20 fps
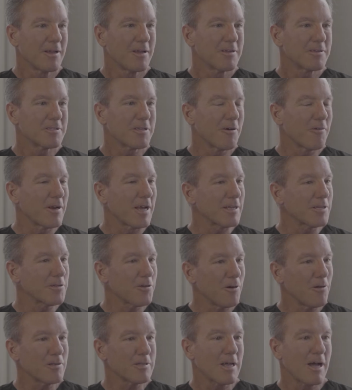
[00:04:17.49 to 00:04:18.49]
So when I
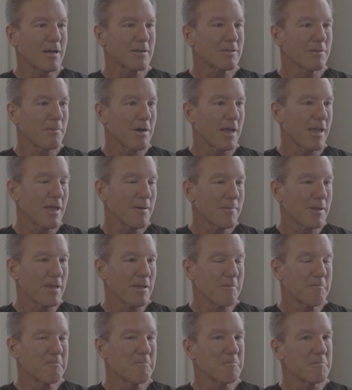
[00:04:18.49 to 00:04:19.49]
told Dr.
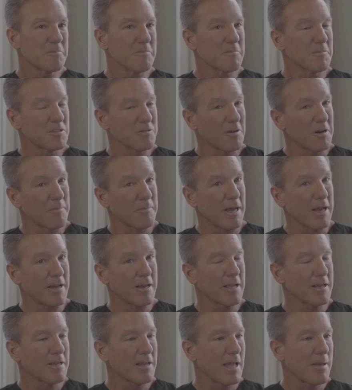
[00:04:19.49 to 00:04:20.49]
Miami, sort of my
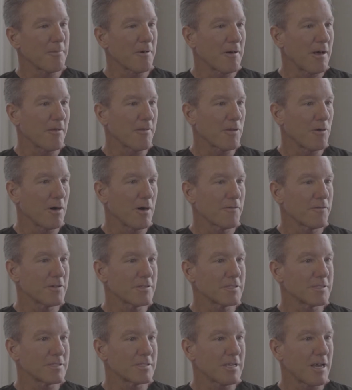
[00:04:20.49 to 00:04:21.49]
nickname around the
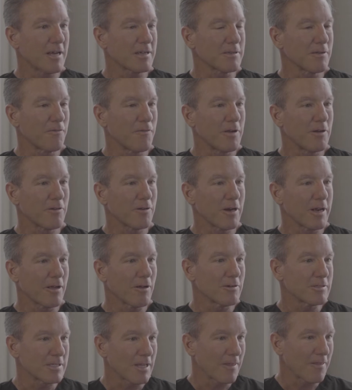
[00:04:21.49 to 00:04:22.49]
office is Dr. Feelgood, he
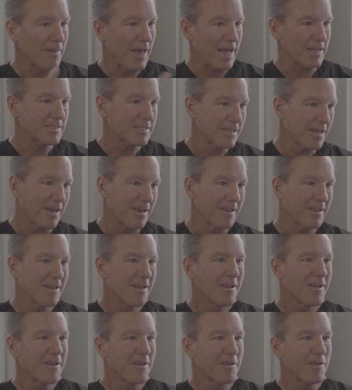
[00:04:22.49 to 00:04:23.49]
goes, that's it.
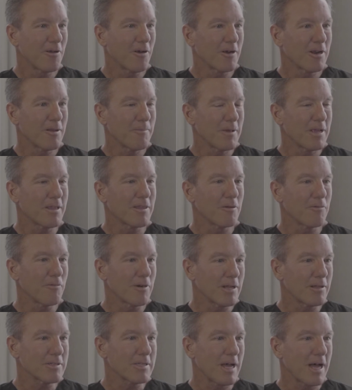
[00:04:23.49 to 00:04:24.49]
You're gonna be the
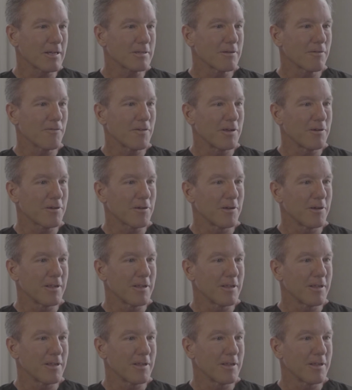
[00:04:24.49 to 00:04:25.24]
real Dr. Feelgood.